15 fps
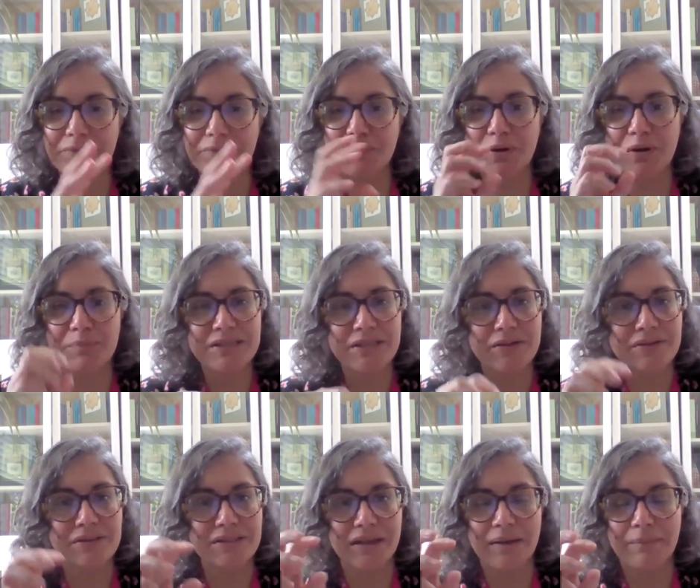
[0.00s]

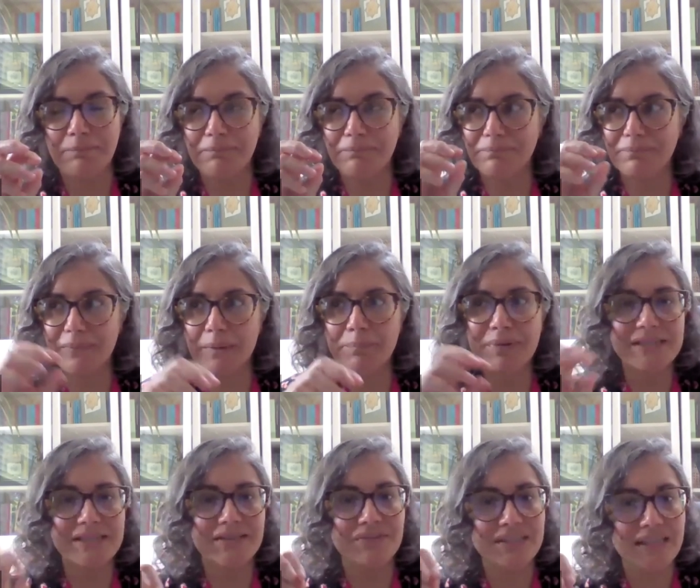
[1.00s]
Chromosomes are
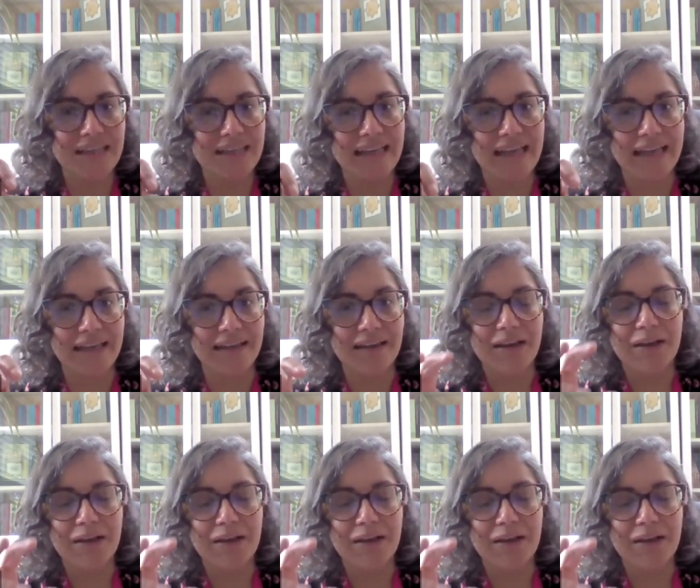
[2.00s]
bits of DNA